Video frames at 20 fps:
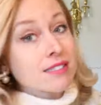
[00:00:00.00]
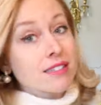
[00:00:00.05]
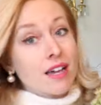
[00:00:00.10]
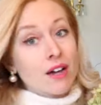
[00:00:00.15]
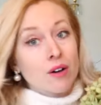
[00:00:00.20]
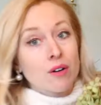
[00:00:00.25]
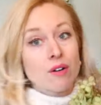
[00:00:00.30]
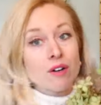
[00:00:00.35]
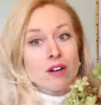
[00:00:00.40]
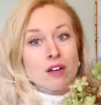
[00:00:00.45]

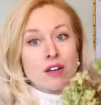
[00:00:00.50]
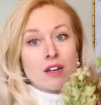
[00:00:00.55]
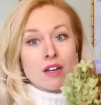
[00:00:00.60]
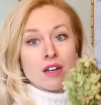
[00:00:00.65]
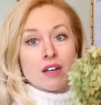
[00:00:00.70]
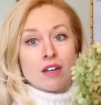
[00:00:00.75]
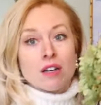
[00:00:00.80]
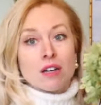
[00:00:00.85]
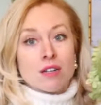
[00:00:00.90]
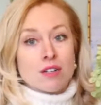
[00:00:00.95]
Now,
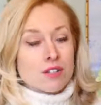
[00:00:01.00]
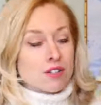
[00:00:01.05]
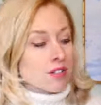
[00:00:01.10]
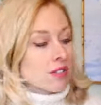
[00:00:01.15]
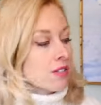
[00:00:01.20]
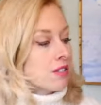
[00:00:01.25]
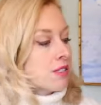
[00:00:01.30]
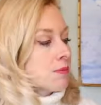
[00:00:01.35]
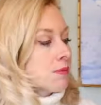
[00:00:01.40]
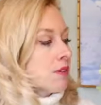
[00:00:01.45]

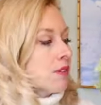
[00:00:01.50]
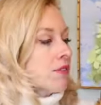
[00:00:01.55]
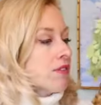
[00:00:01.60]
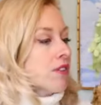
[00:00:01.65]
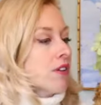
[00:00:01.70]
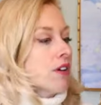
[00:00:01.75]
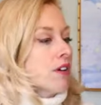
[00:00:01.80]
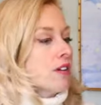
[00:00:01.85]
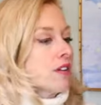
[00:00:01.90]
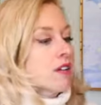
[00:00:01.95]
should this be the
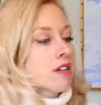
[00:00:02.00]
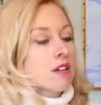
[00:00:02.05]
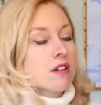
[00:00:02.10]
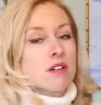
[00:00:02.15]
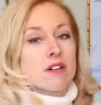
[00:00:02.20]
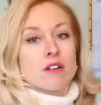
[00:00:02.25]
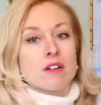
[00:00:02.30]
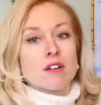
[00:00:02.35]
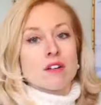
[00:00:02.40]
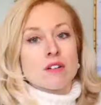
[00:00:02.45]
front
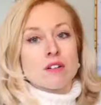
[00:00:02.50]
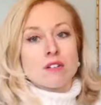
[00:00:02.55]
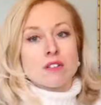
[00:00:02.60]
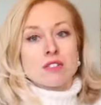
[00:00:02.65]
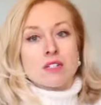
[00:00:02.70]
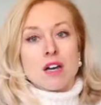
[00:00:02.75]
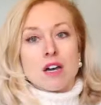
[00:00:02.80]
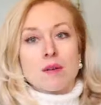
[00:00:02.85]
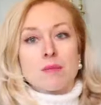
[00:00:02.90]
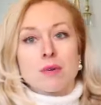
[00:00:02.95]
or the
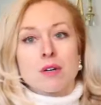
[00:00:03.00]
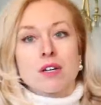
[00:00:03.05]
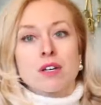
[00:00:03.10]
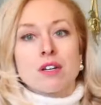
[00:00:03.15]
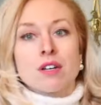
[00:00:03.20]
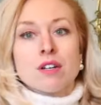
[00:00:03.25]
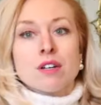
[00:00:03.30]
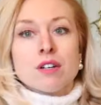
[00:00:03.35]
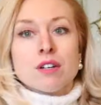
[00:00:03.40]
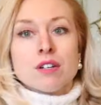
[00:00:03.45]
top?
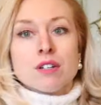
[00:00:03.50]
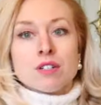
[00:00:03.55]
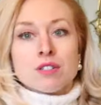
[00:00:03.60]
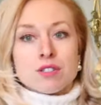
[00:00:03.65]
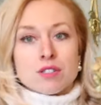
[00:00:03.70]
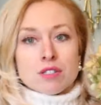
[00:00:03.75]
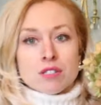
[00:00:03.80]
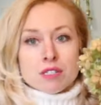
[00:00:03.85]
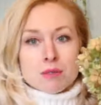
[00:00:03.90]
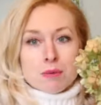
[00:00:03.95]

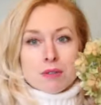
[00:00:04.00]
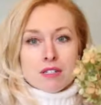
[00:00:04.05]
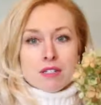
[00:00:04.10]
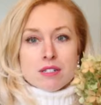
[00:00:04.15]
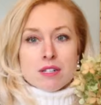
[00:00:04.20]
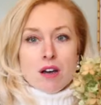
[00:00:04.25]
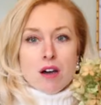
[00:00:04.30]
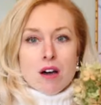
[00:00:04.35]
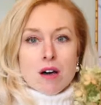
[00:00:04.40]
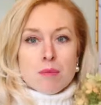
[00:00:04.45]
Should this be the
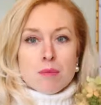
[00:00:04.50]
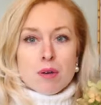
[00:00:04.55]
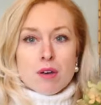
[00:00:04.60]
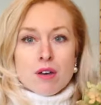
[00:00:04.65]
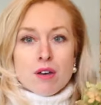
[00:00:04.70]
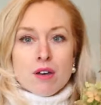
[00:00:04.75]
top?